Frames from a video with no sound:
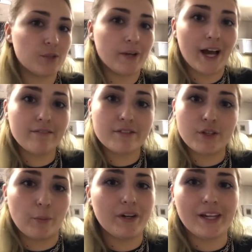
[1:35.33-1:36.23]
we have
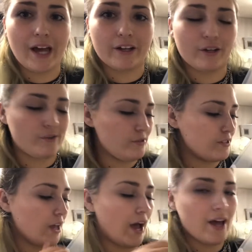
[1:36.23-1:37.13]
so many geckos,
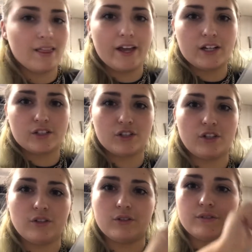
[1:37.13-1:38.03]
I like to
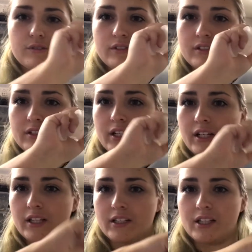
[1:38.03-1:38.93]
use
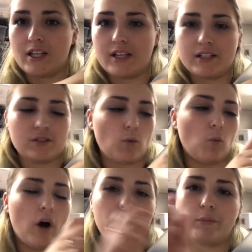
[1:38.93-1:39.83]
these
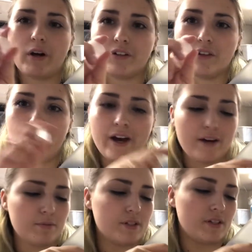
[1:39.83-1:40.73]
water bottle
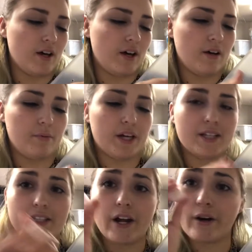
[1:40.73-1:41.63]
caps
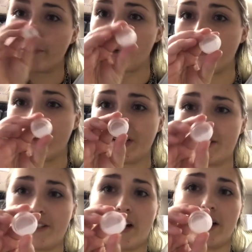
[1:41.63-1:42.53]
because they are perfect
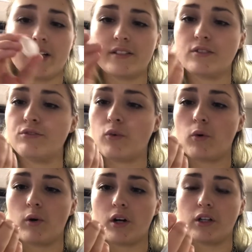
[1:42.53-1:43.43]
sized
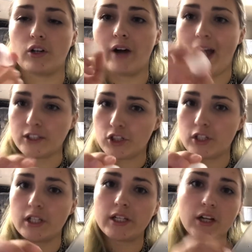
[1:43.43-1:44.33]
for little
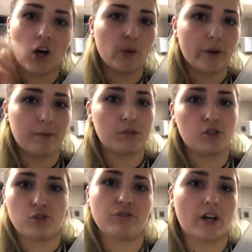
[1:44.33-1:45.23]
hatchling all the way up to
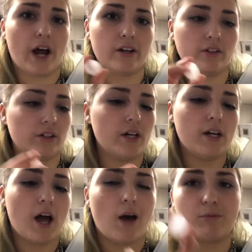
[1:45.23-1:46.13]
juvenile.
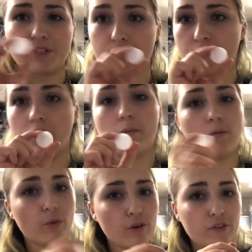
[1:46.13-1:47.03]
We just fill them up
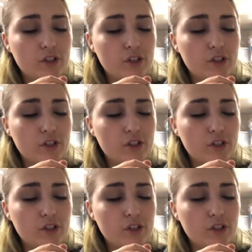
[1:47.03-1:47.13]
more for the